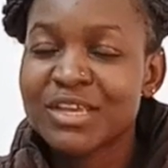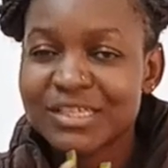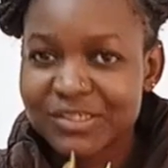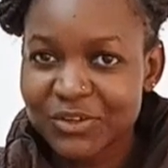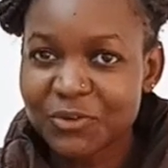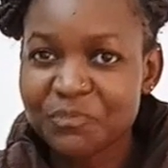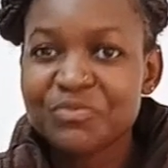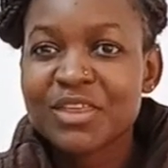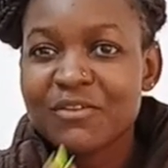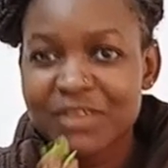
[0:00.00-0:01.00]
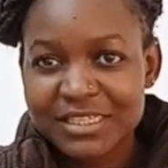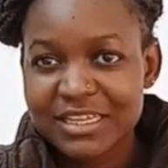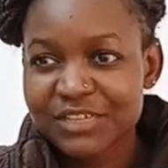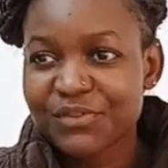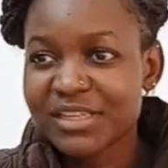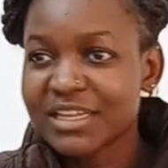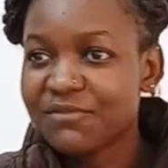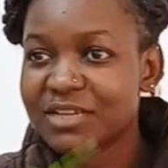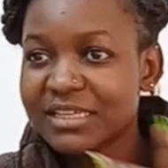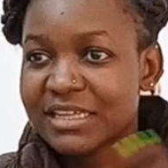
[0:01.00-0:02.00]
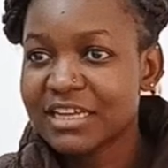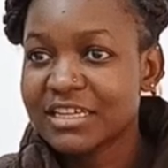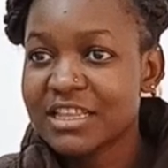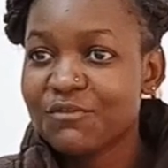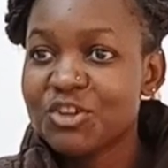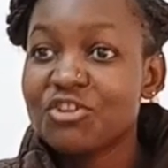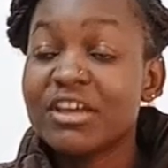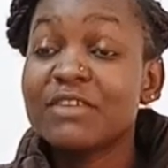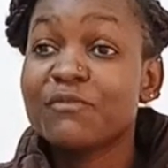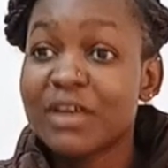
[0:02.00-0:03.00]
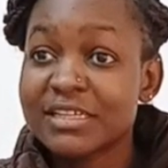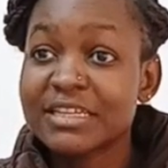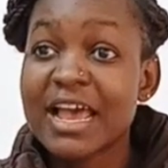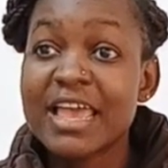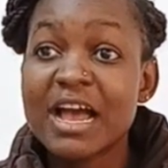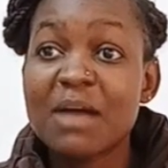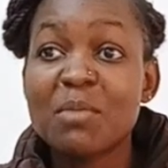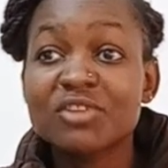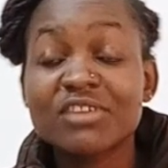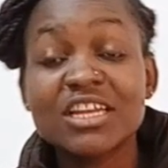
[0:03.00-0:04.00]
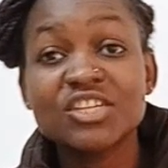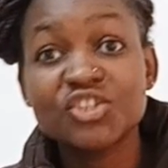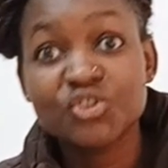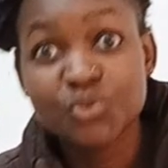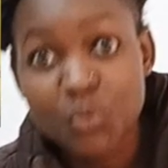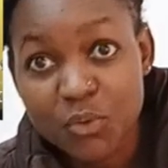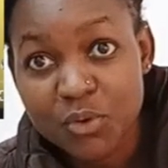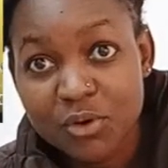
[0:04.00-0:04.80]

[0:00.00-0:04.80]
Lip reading: So first things first, I've just selected the video, and first, I am actually shocked